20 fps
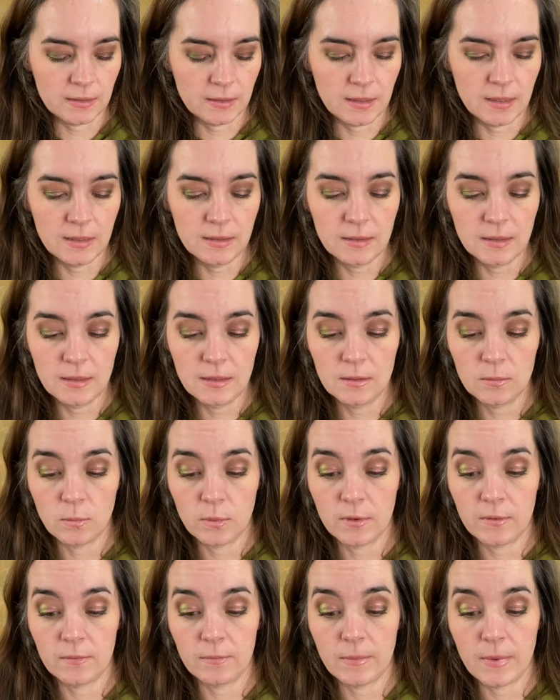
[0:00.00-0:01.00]
This is
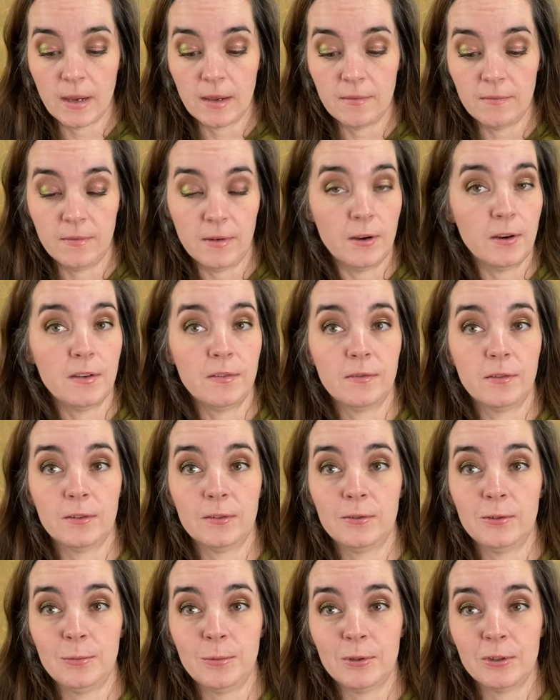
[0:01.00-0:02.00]
one of my very
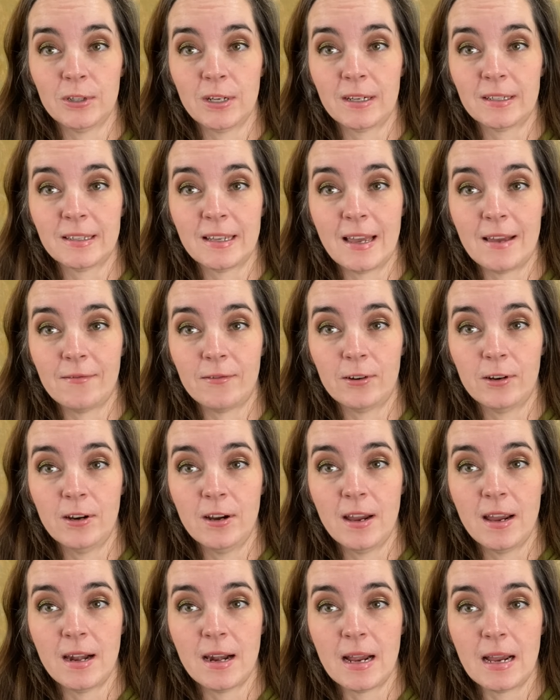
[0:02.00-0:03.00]
first Super Shocks ever,
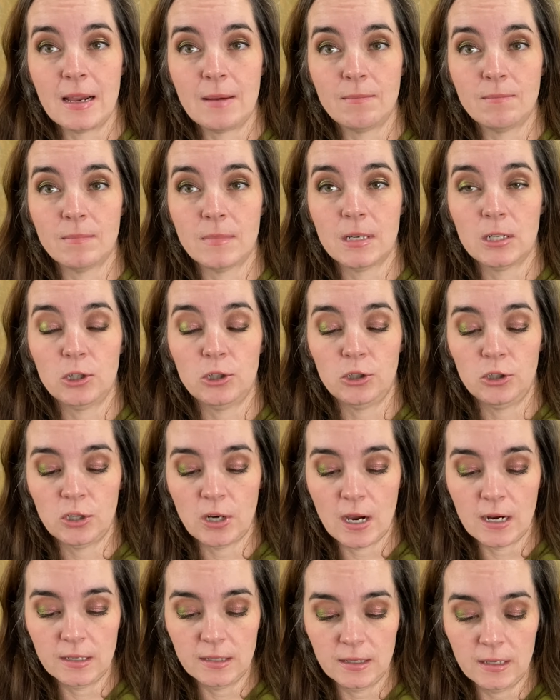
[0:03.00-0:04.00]
and I'm
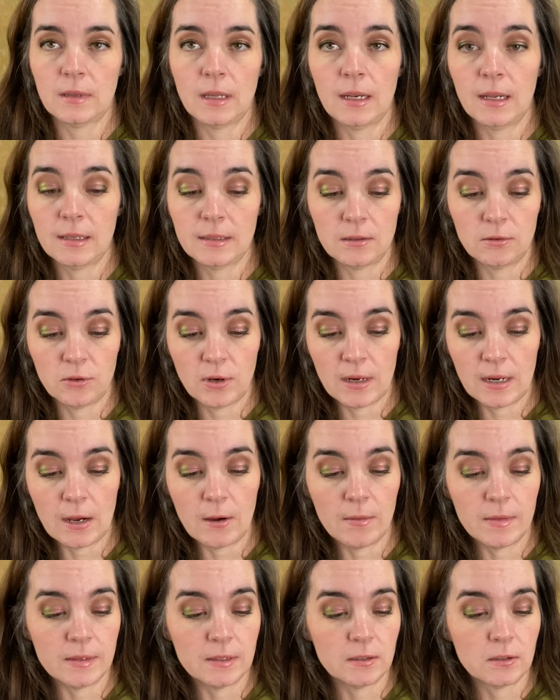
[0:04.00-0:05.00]
shocked that it hasn't dried
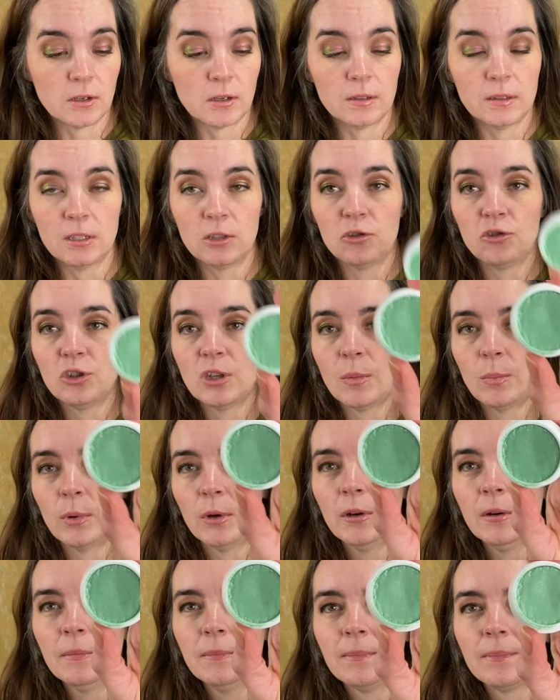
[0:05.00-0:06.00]
out. This is called
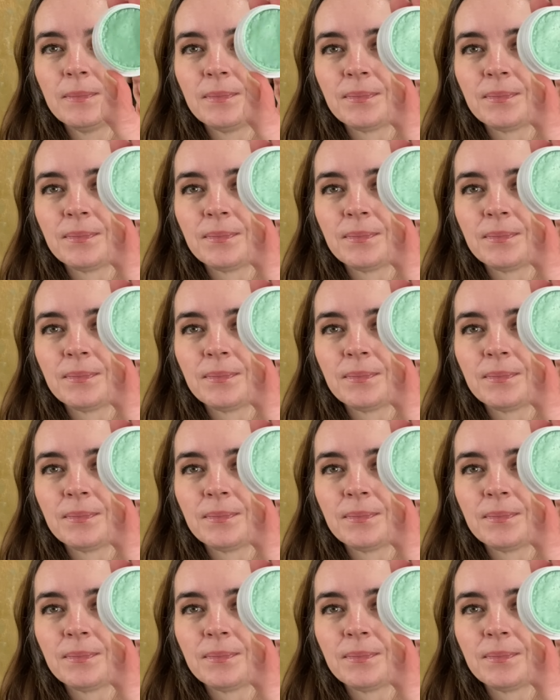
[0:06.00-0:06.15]
Chipper.